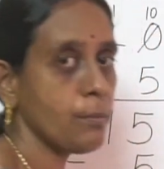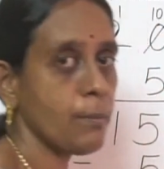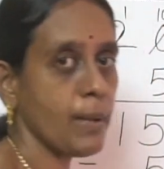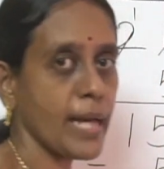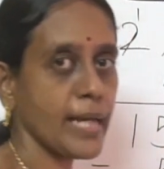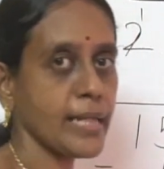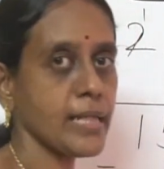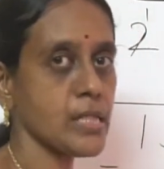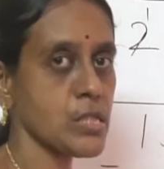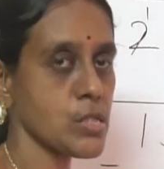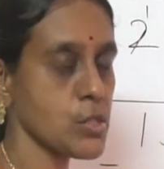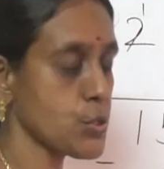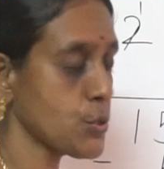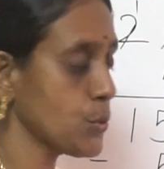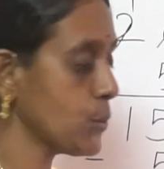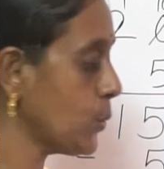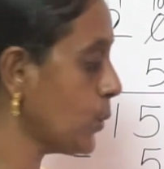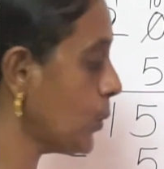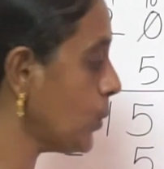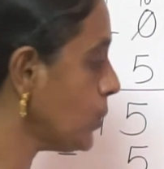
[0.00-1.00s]
minus
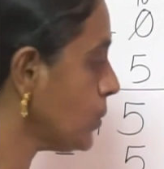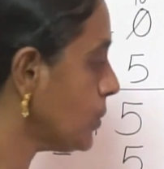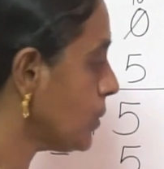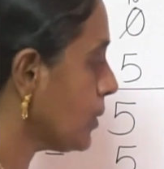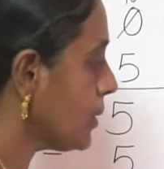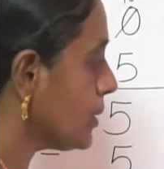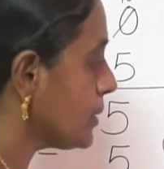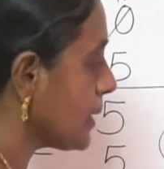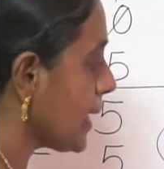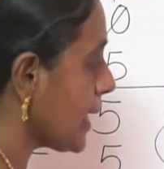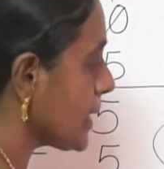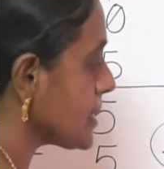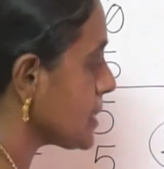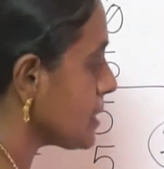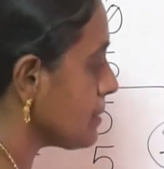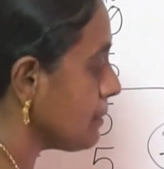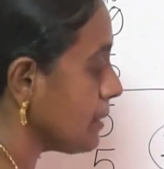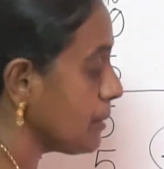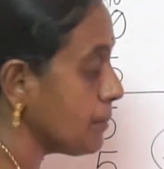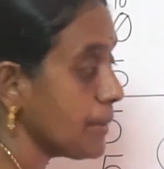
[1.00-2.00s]
2, the
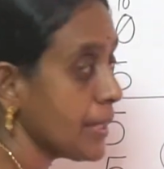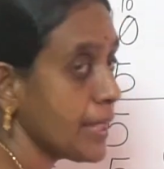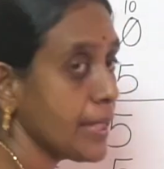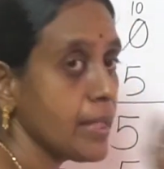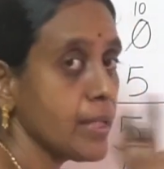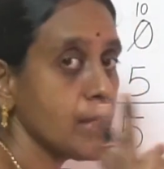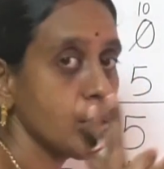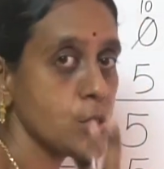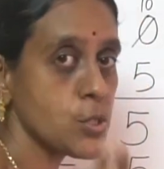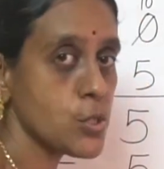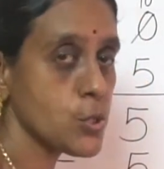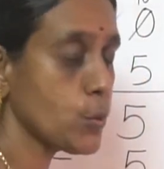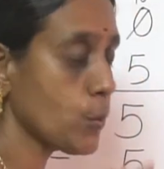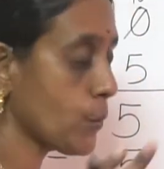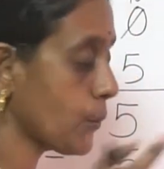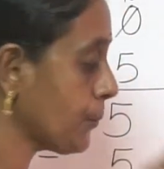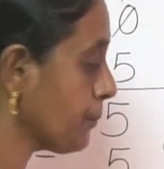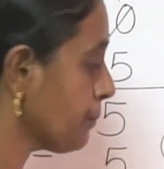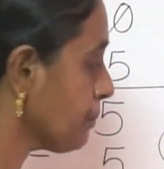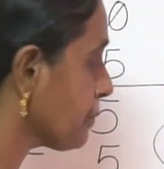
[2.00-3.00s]
answer will be
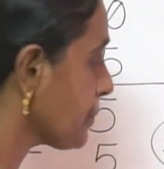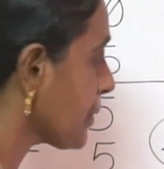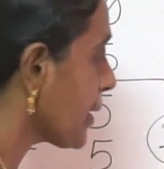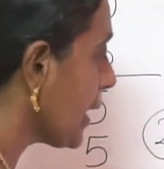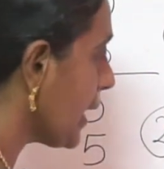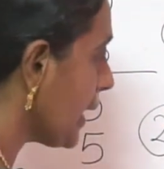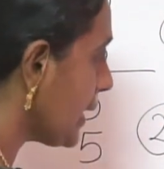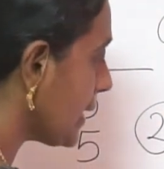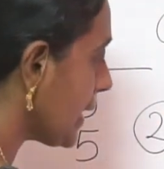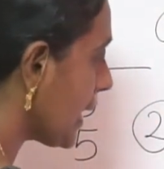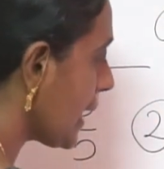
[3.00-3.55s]
2. And